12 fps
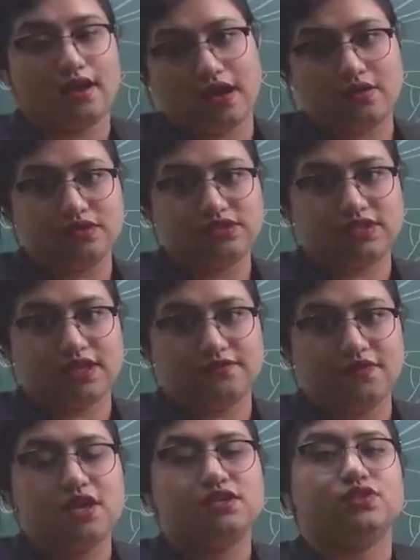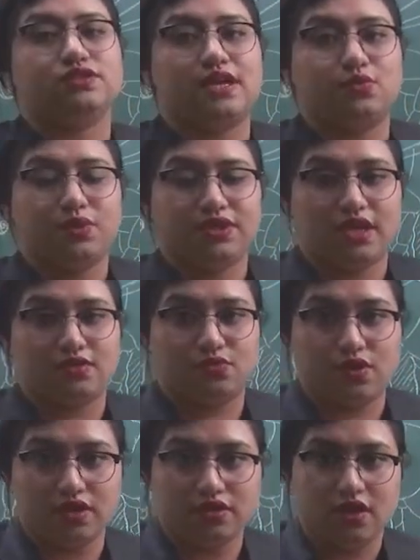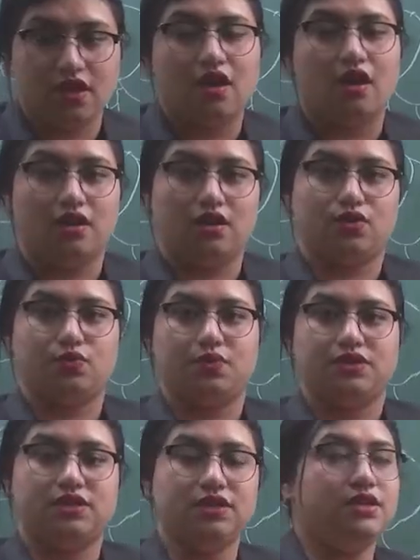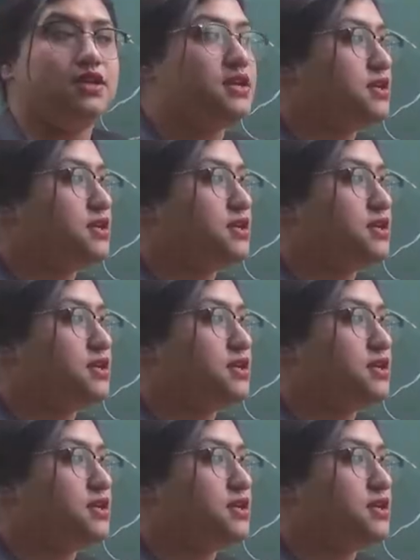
ourselves so that we can work along with the